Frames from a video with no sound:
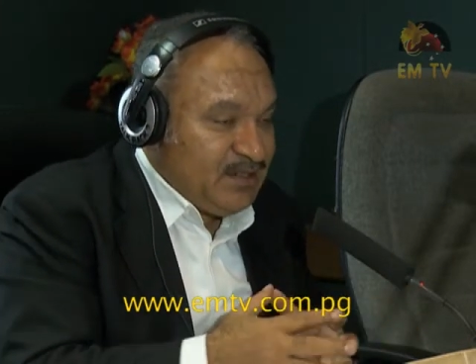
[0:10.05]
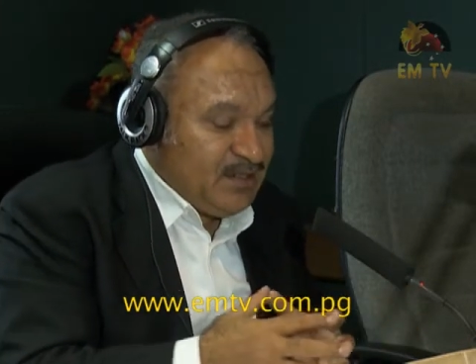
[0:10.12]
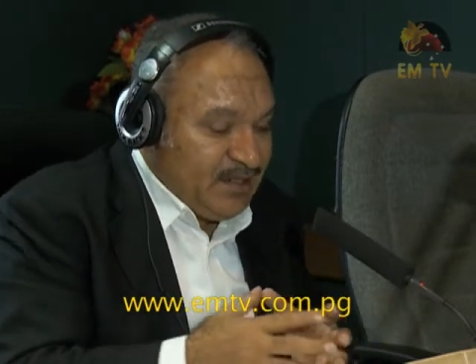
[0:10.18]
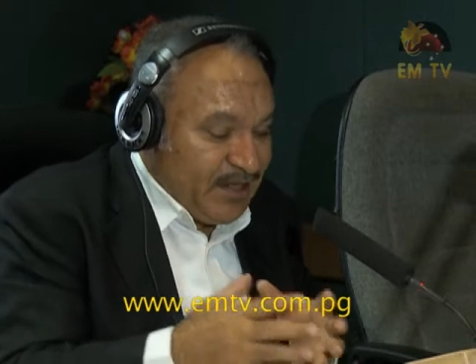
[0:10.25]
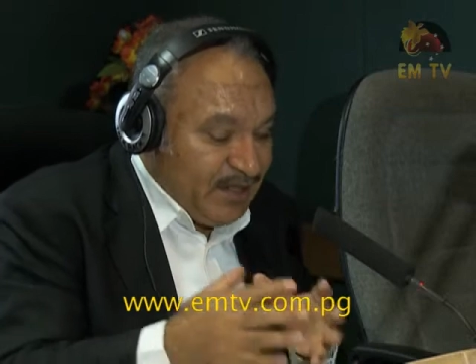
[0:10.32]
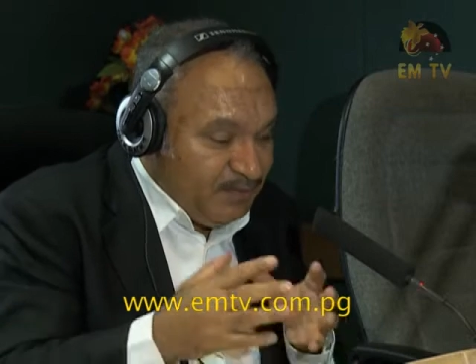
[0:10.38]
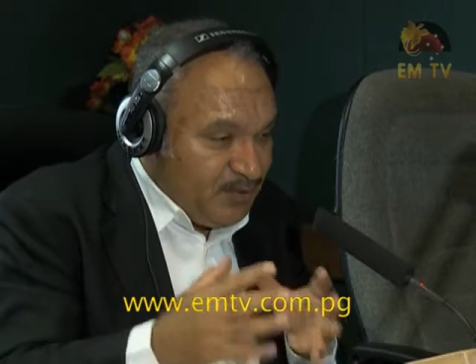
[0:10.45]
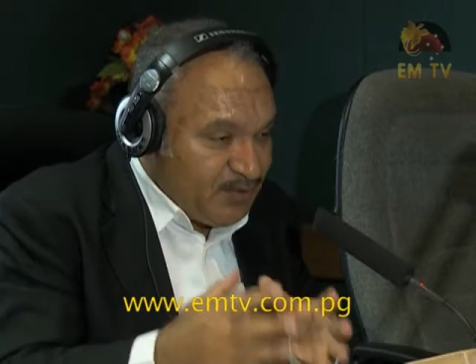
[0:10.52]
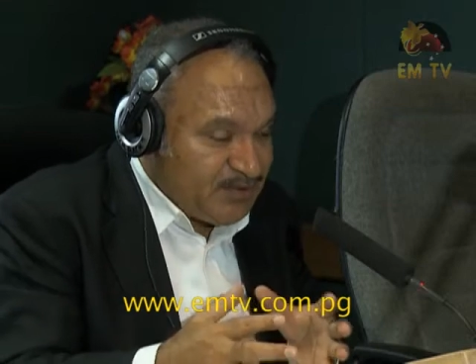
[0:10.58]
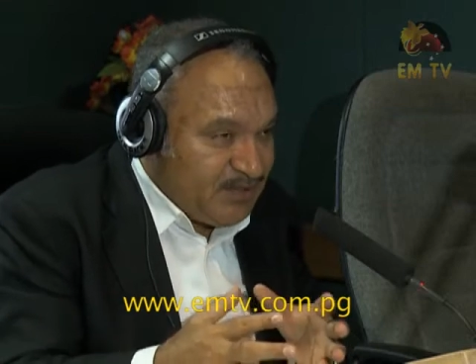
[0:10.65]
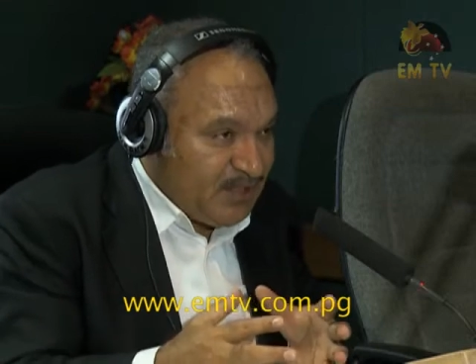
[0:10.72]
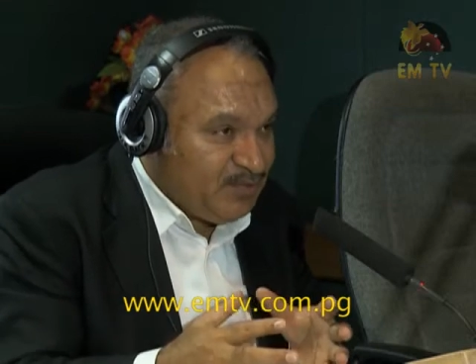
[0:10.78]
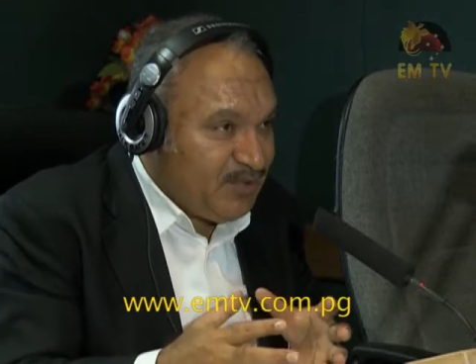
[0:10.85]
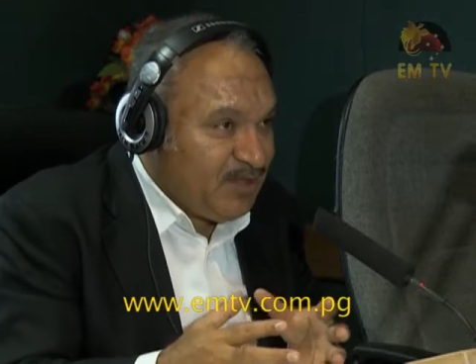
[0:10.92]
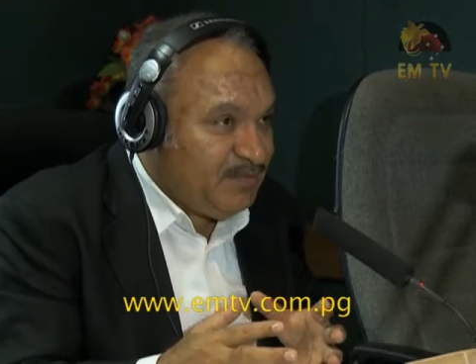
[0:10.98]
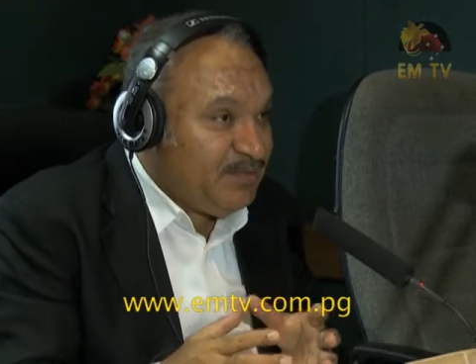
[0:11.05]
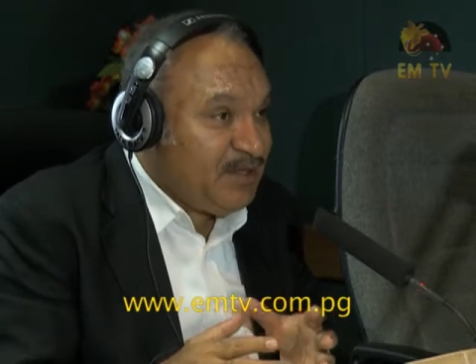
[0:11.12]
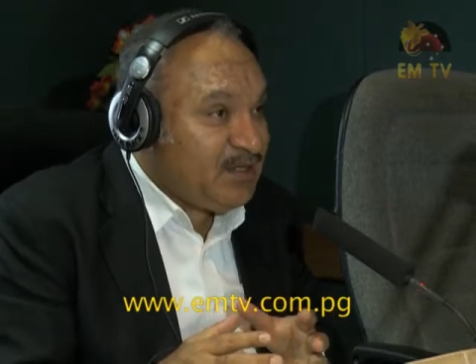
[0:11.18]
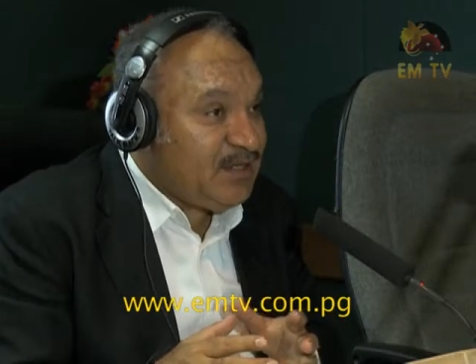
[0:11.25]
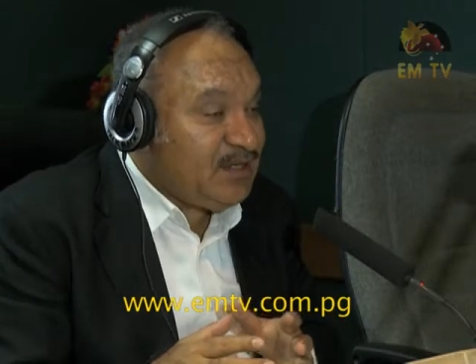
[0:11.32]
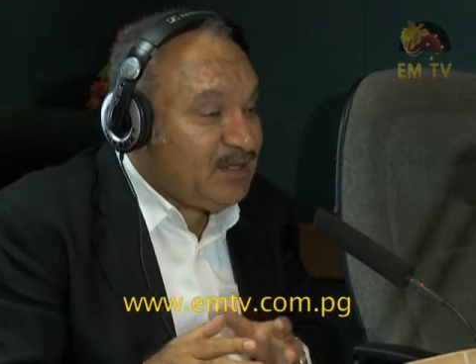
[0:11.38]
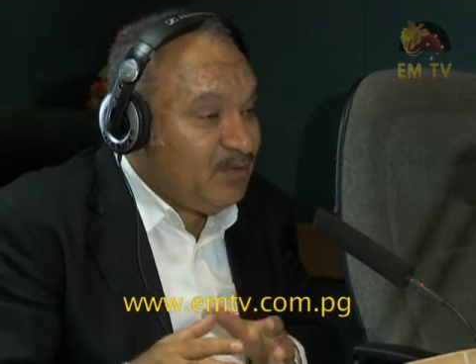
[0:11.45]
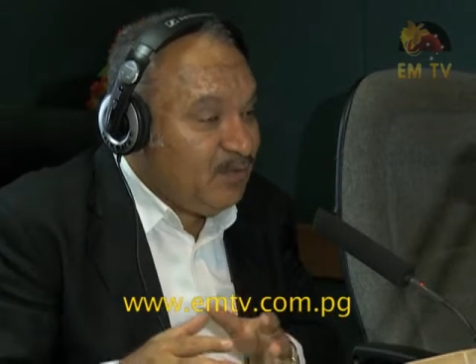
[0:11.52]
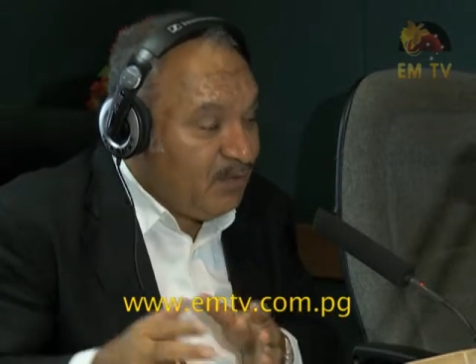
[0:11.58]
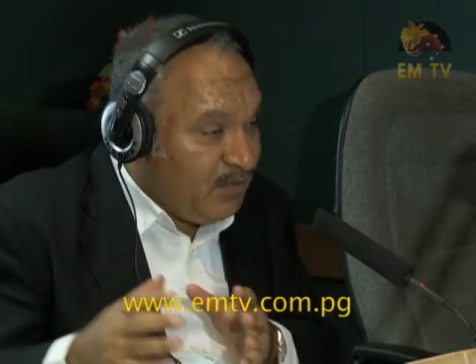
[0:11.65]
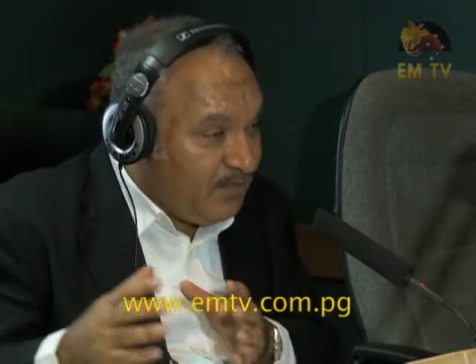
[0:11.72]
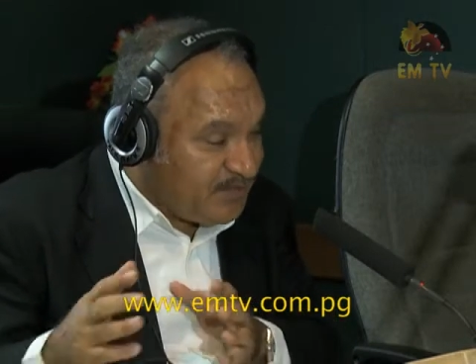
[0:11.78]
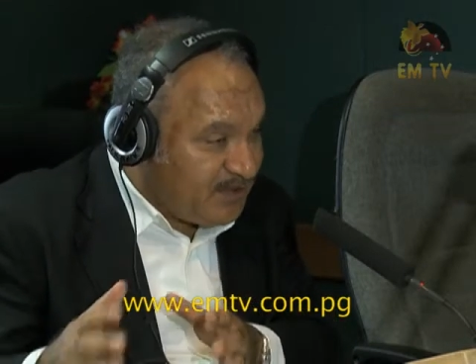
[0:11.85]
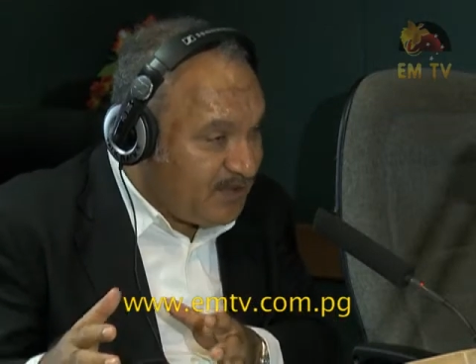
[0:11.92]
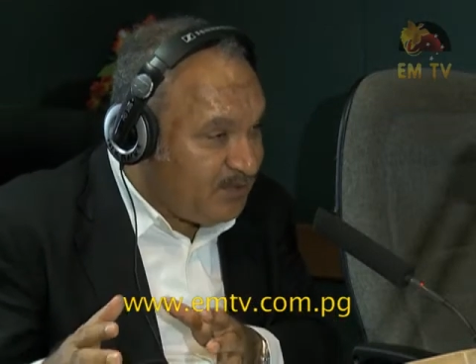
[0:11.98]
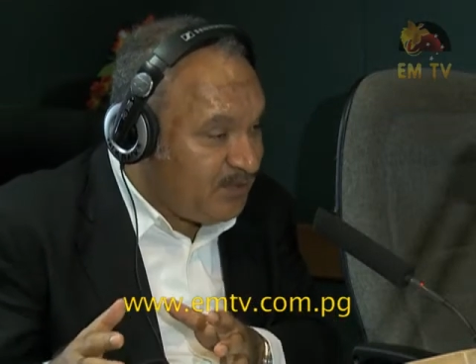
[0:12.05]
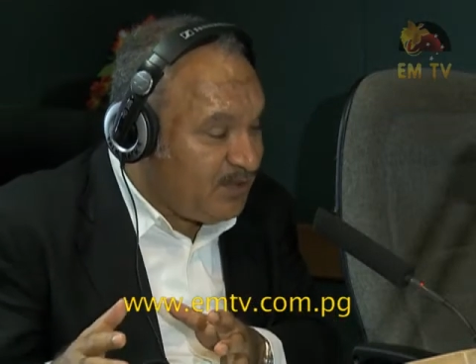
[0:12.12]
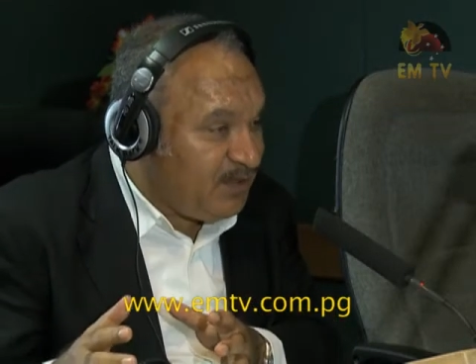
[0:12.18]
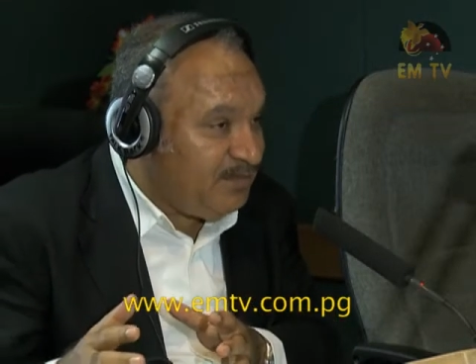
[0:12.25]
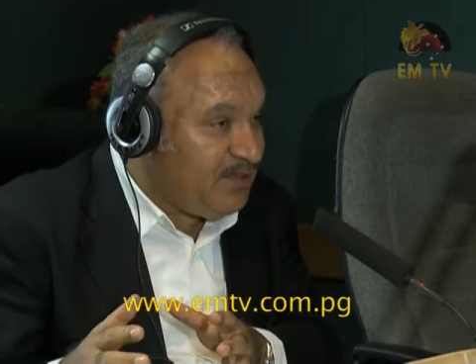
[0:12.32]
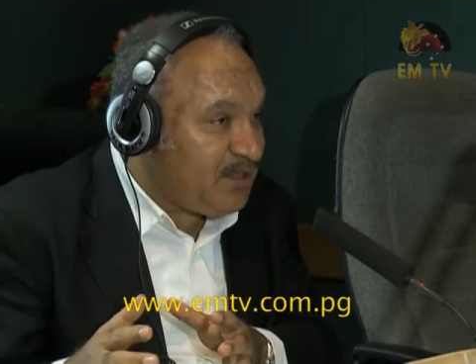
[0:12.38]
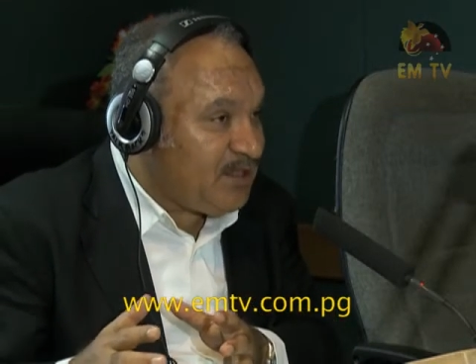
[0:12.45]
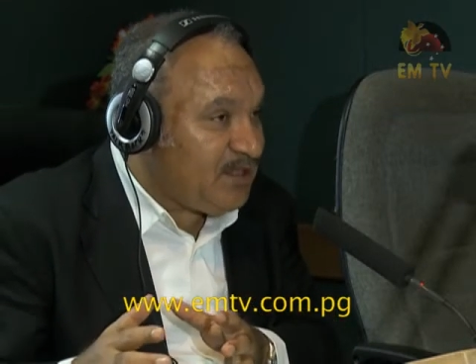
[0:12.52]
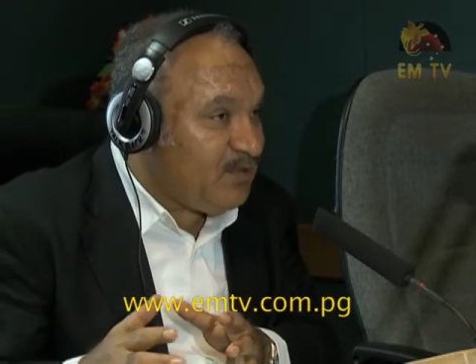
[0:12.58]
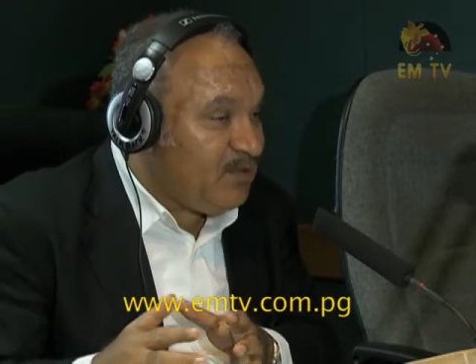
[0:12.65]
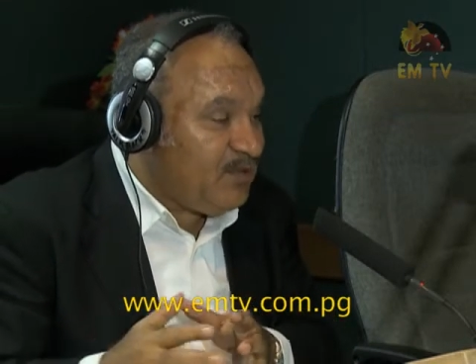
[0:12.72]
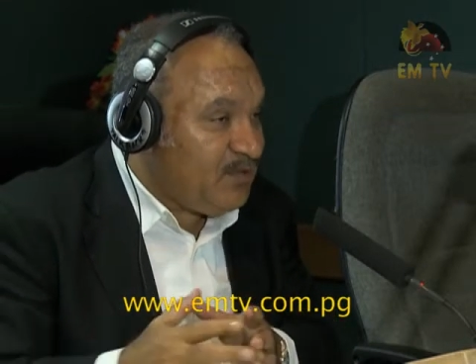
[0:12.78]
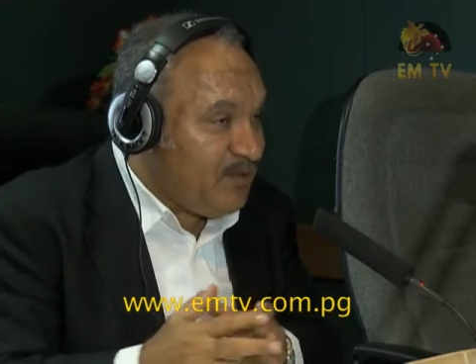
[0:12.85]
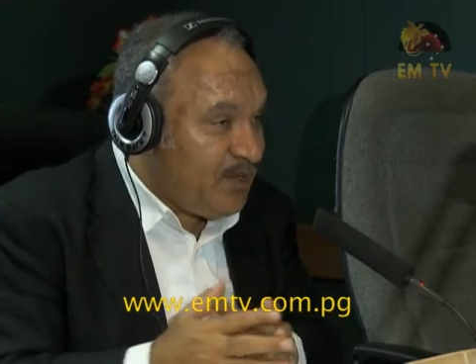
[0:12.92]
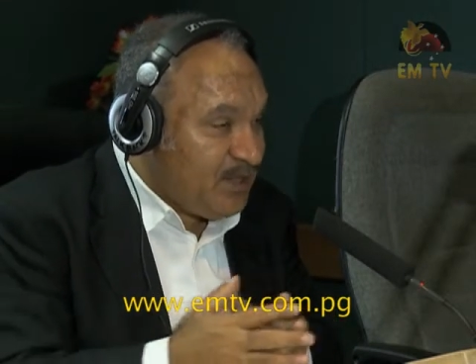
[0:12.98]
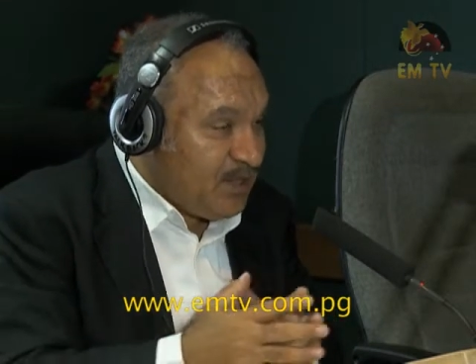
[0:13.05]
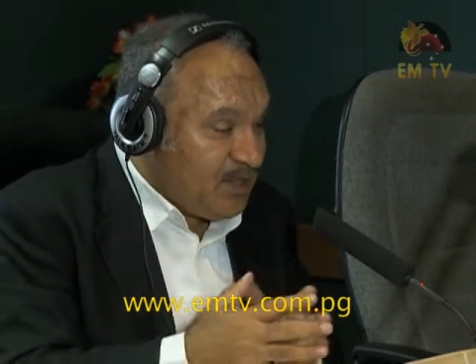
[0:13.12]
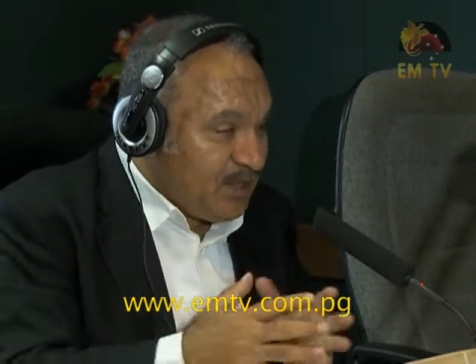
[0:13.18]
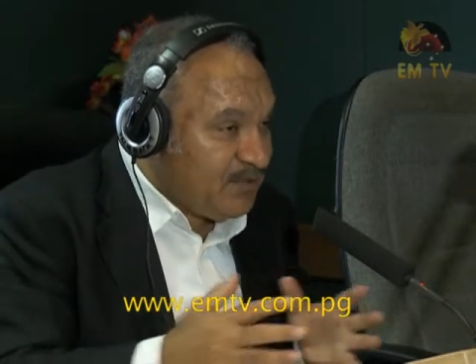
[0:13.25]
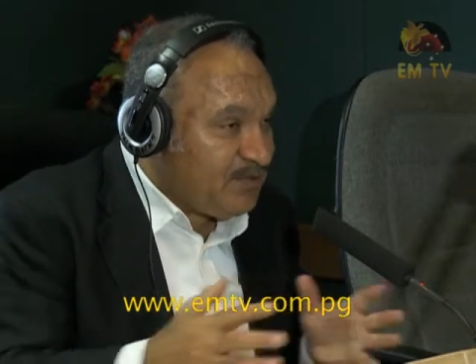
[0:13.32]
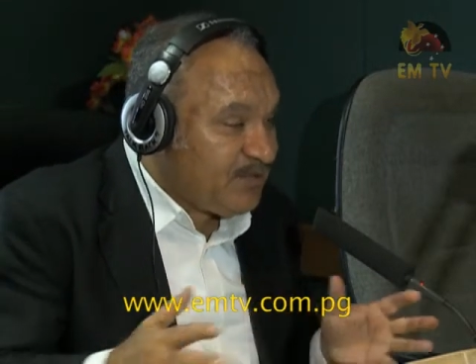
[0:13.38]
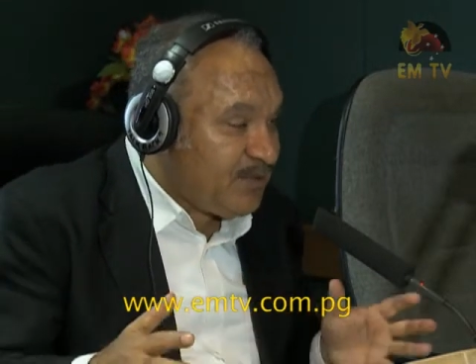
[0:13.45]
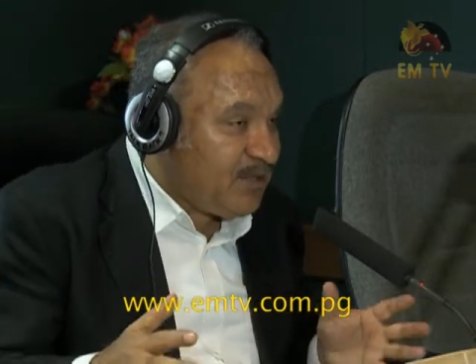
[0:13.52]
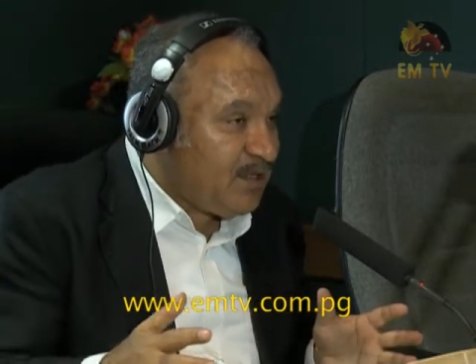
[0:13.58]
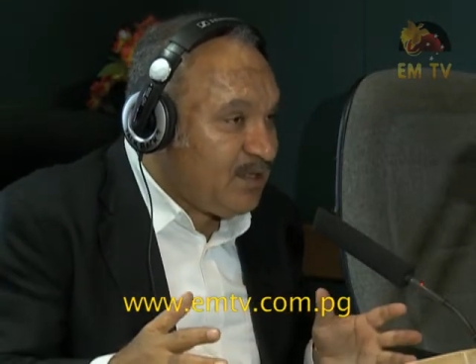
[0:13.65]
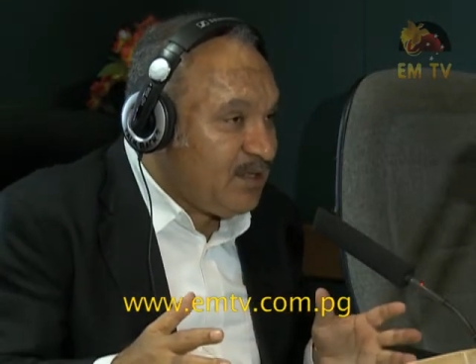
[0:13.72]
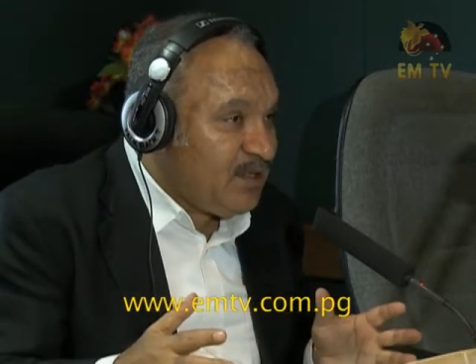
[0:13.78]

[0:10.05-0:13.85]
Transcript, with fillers: the airports that we are building, the wharves that we are building all around the country,